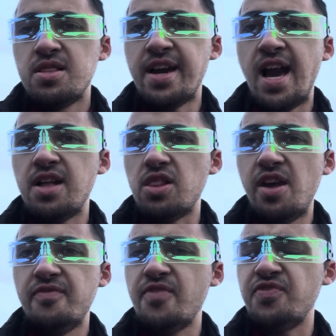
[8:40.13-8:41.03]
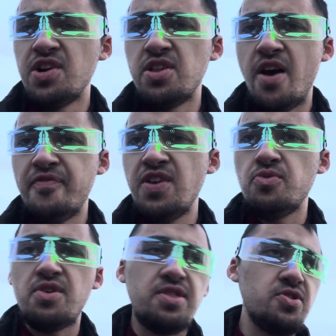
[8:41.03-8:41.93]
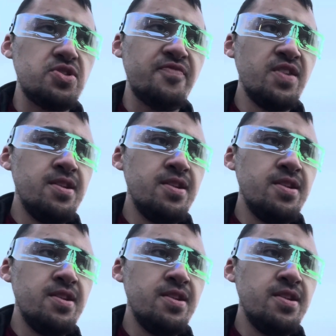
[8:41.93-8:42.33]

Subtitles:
like I lived in Philadelphia, where there's